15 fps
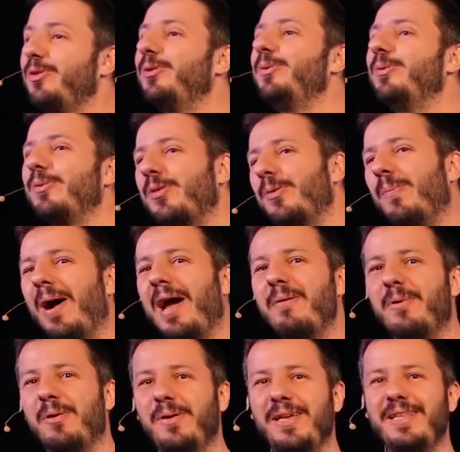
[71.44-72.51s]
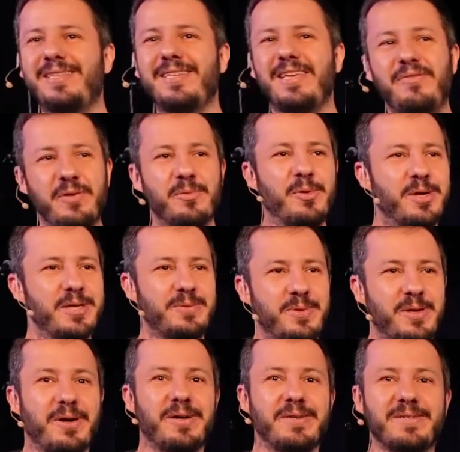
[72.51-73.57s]
to Bible, it's even worse
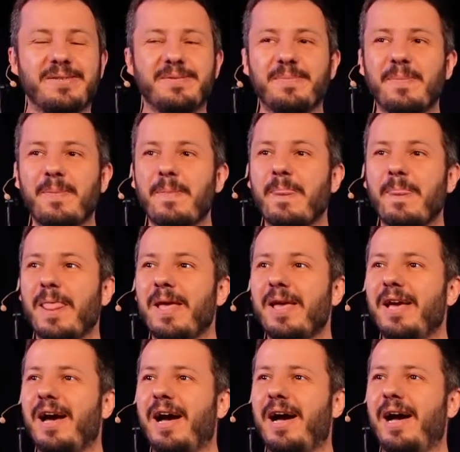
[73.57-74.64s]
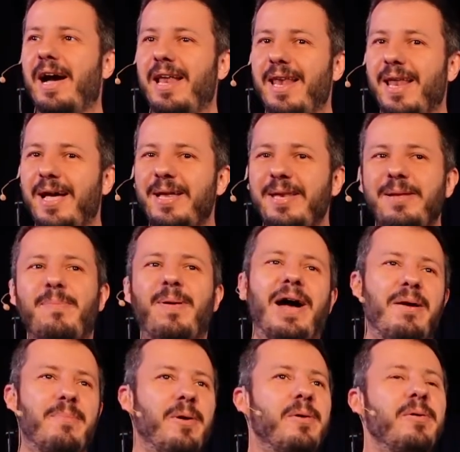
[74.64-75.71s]
because I learned the
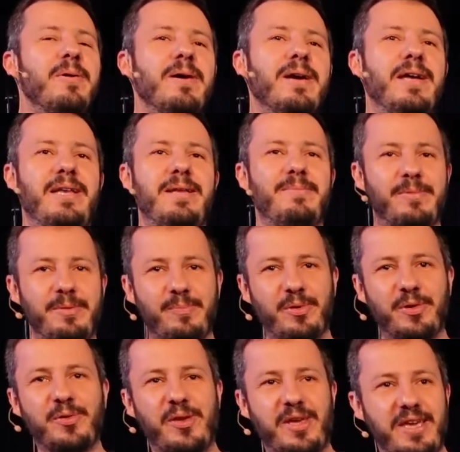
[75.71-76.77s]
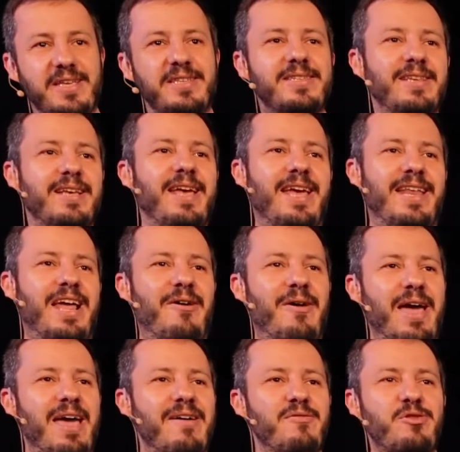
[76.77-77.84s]
Bible in Portuguese, and now
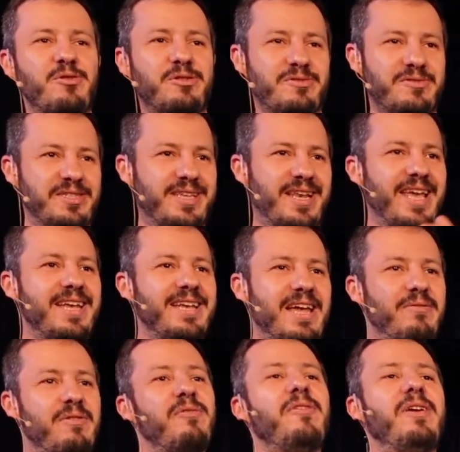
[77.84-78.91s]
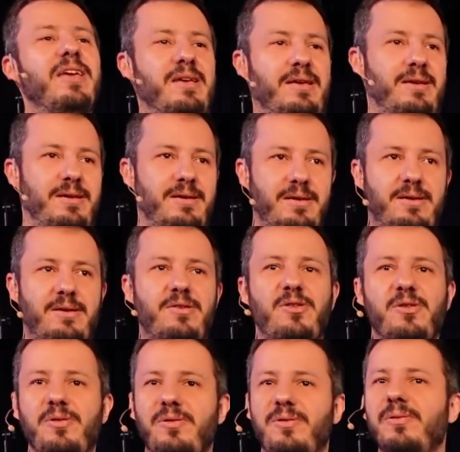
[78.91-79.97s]
I have to translate everything
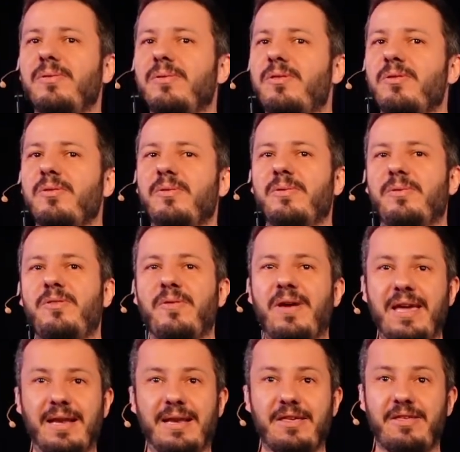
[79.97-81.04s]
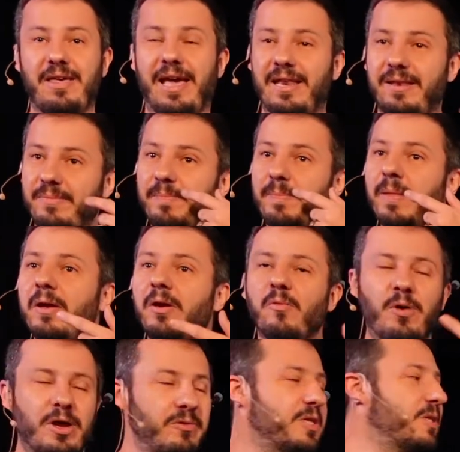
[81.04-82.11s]
to English. And
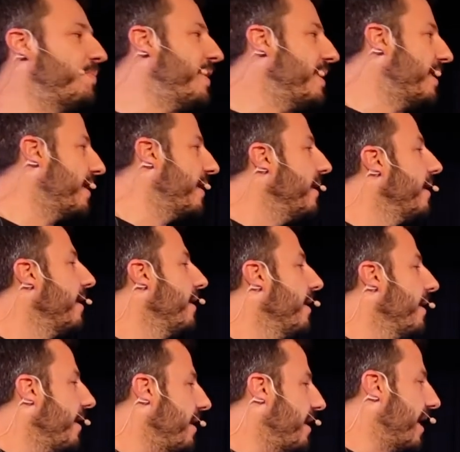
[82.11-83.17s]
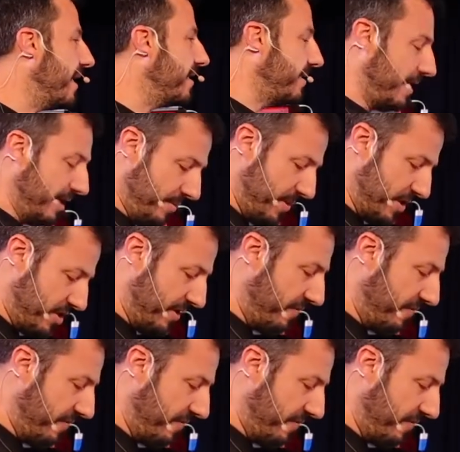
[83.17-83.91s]
when we speak, it gets a little bit